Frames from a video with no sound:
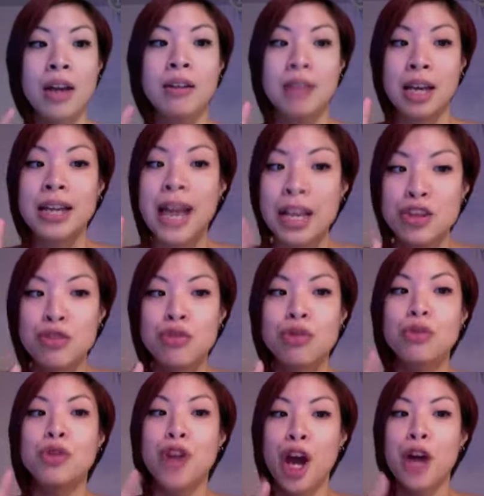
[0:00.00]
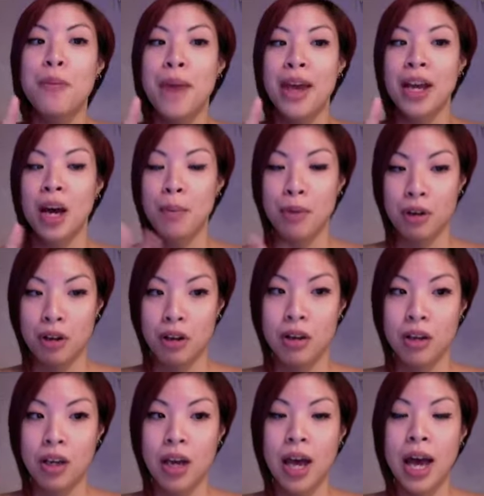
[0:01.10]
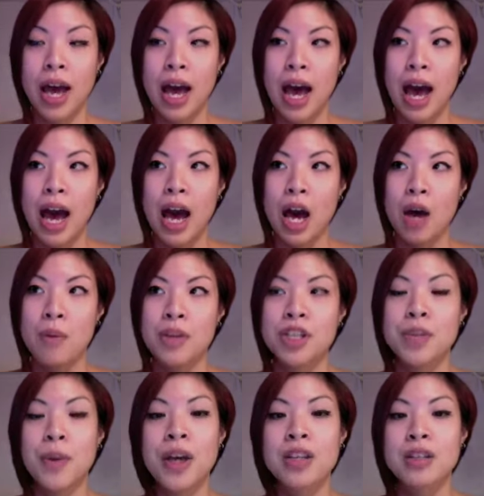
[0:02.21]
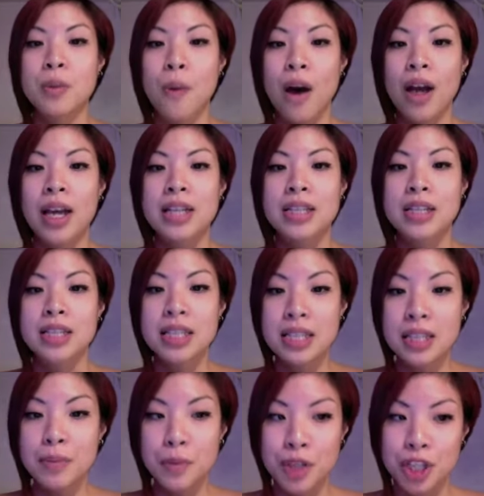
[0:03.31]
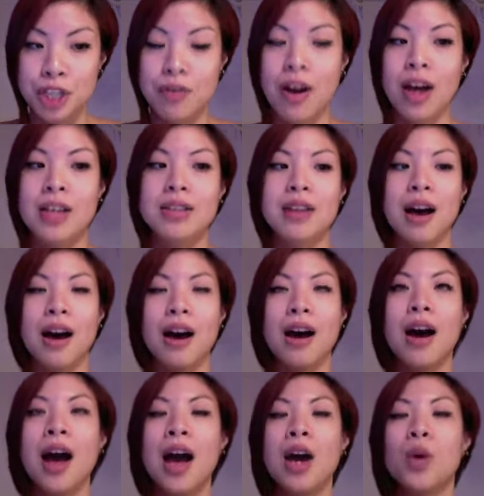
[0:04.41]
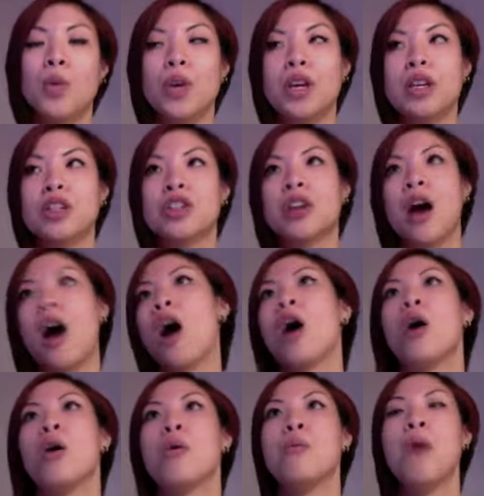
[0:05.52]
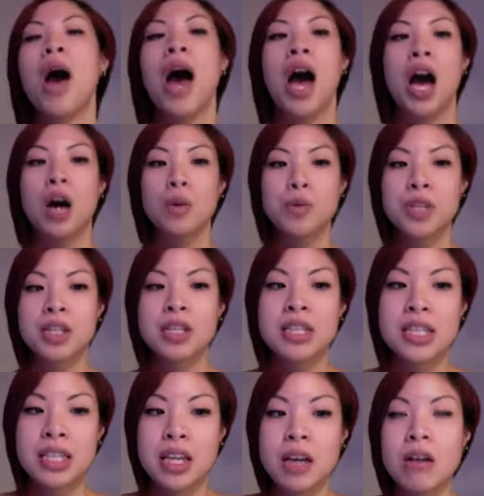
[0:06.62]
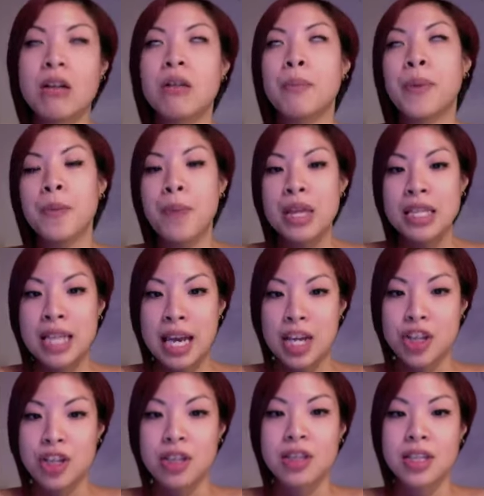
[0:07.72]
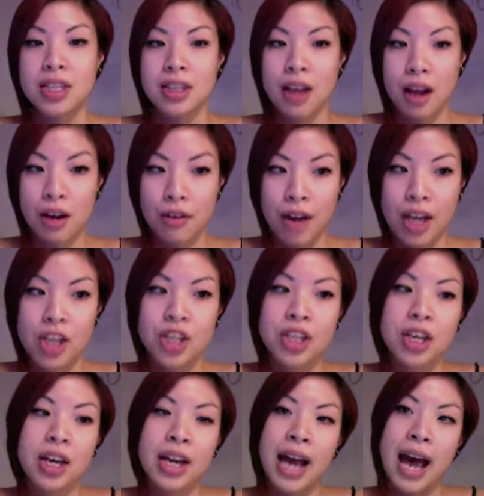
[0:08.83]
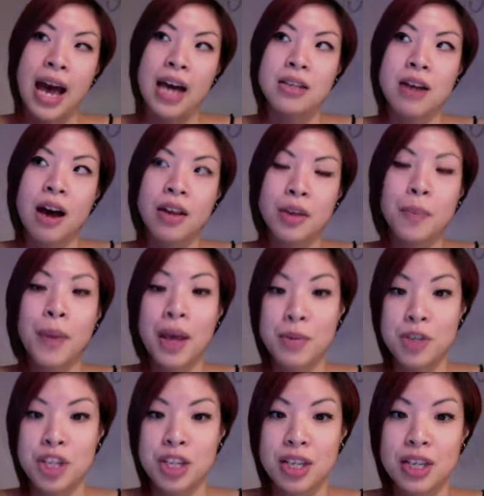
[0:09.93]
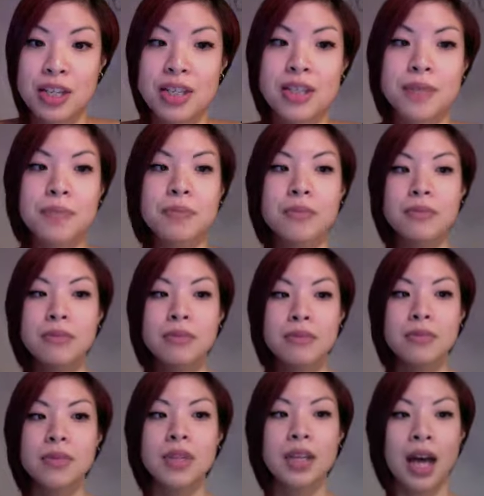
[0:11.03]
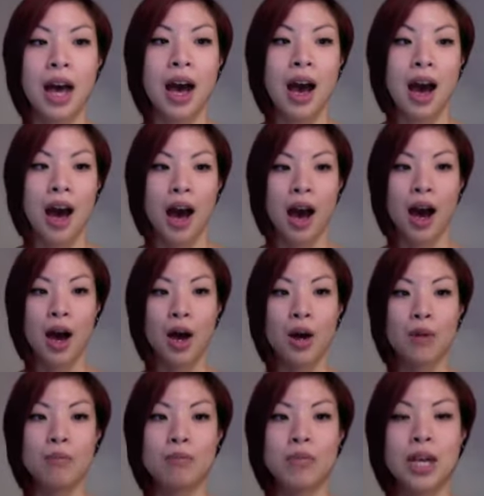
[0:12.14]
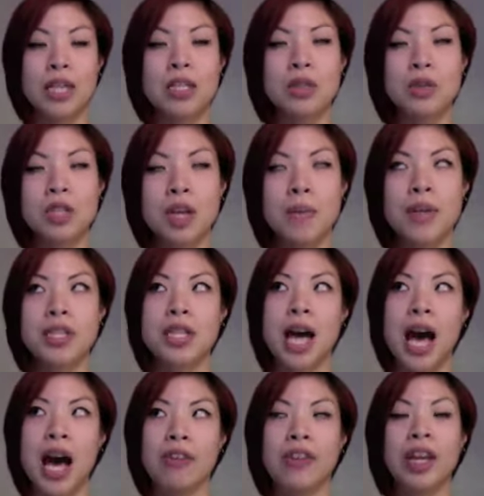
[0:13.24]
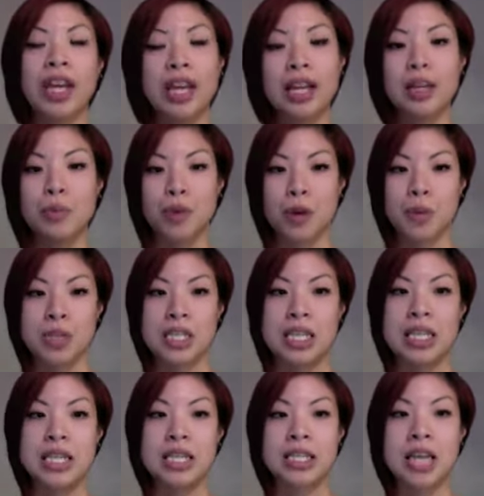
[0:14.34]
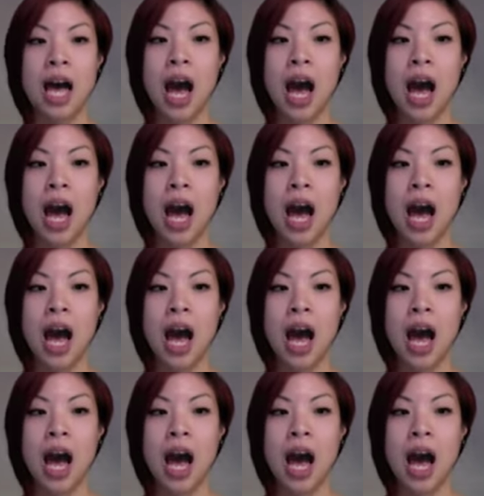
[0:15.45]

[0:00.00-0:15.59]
natural no makeup look. It's supposed to work as a tinted moisturizer, which helps conceal pigmentation, discoloration, and other blemishes. It's also meant to have healing properties